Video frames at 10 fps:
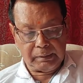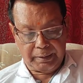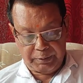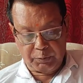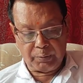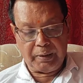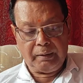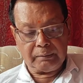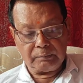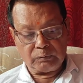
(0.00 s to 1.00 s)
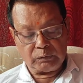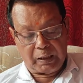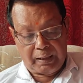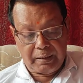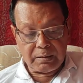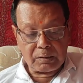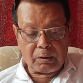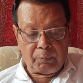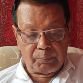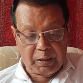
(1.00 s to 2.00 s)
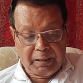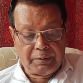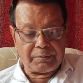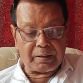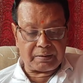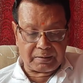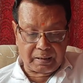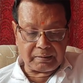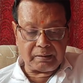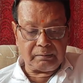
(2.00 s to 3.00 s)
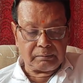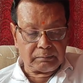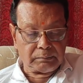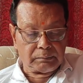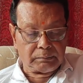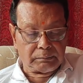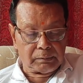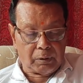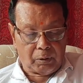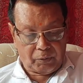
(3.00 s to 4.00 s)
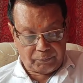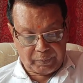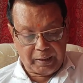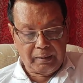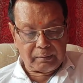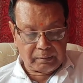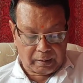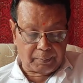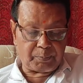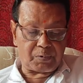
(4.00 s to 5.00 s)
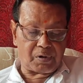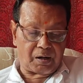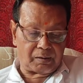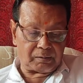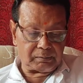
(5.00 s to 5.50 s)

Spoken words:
injury, there is complete transaction of the nerve trunk.